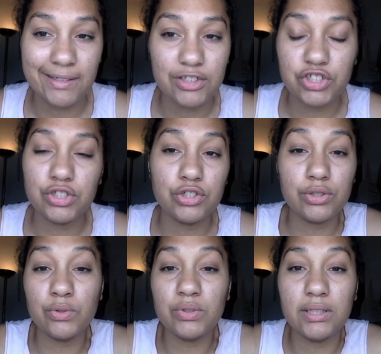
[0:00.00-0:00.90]
She's just
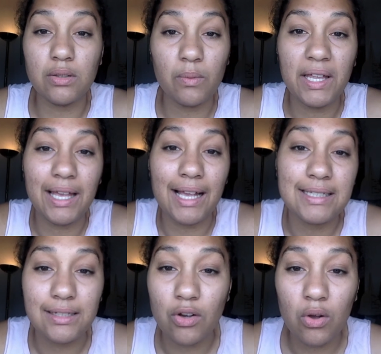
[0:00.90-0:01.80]
losing the weight as
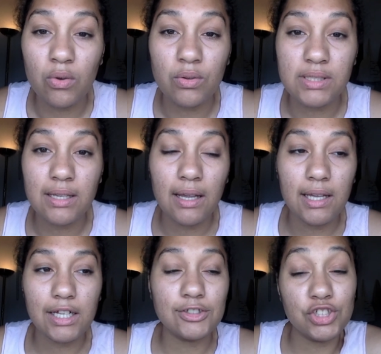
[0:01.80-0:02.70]
it goes,
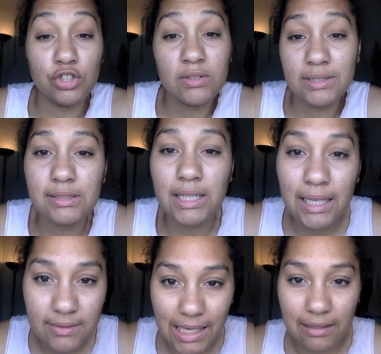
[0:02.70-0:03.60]
because she knows it's a
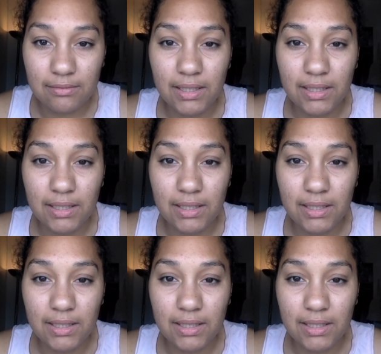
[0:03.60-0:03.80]
lifestyle.